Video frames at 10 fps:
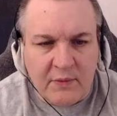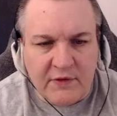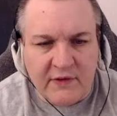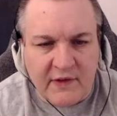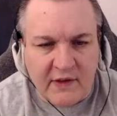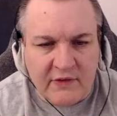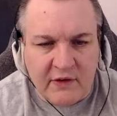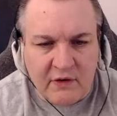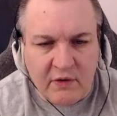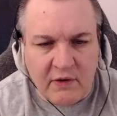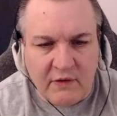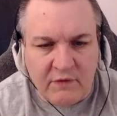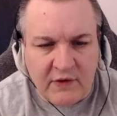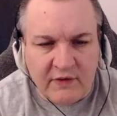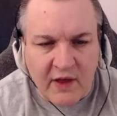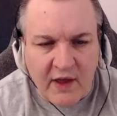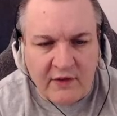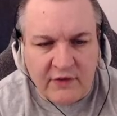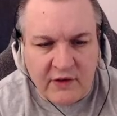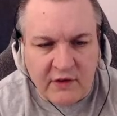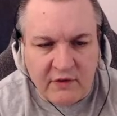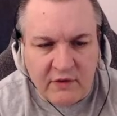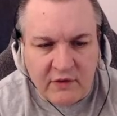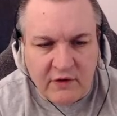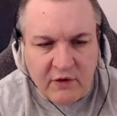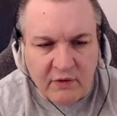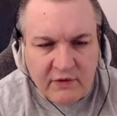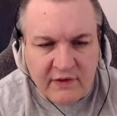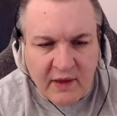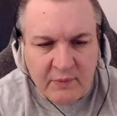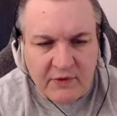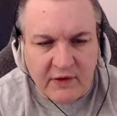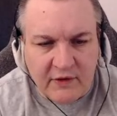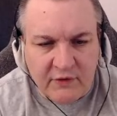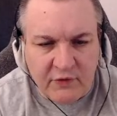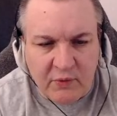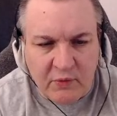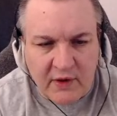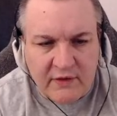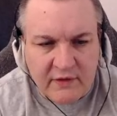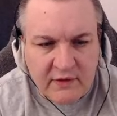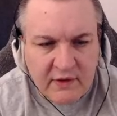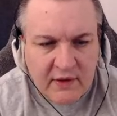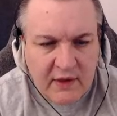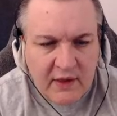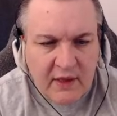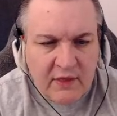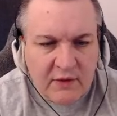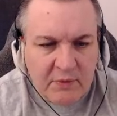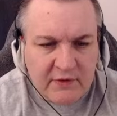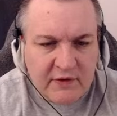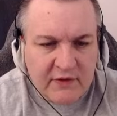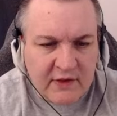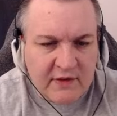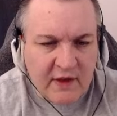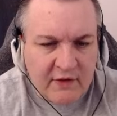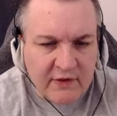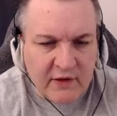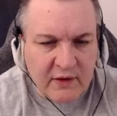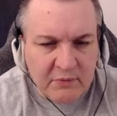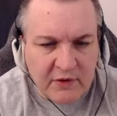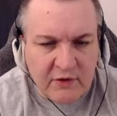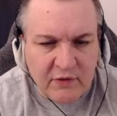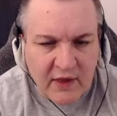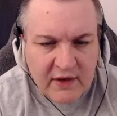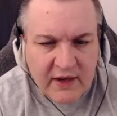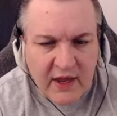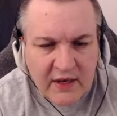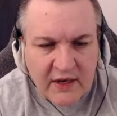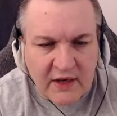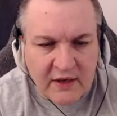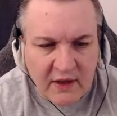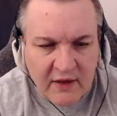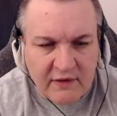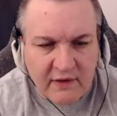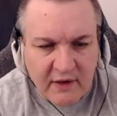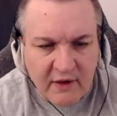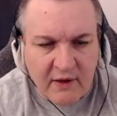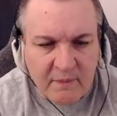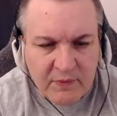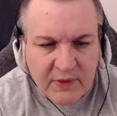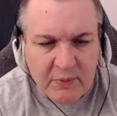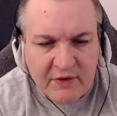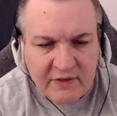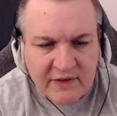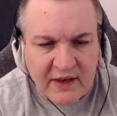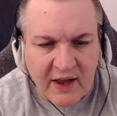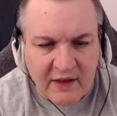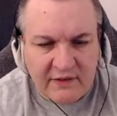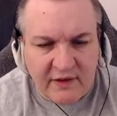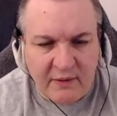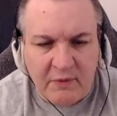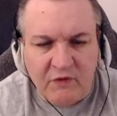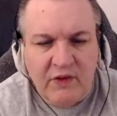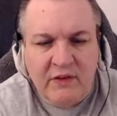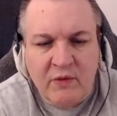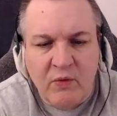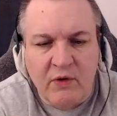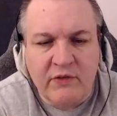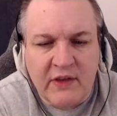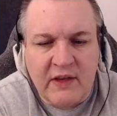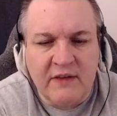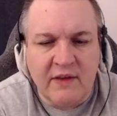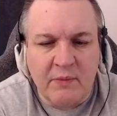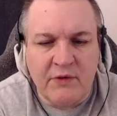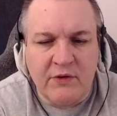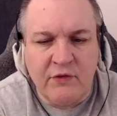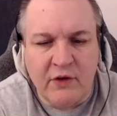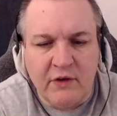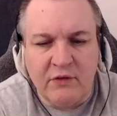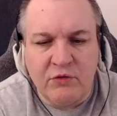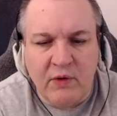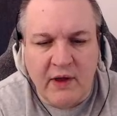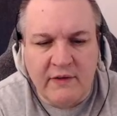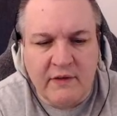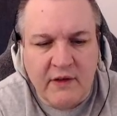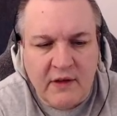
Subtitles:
princess asks the unicorn if he's lost. The unicorn stamps its foot once. The princess then tells him to do that again, and he does. The princess then asks him if he's a horse, and he stamps his foot twice.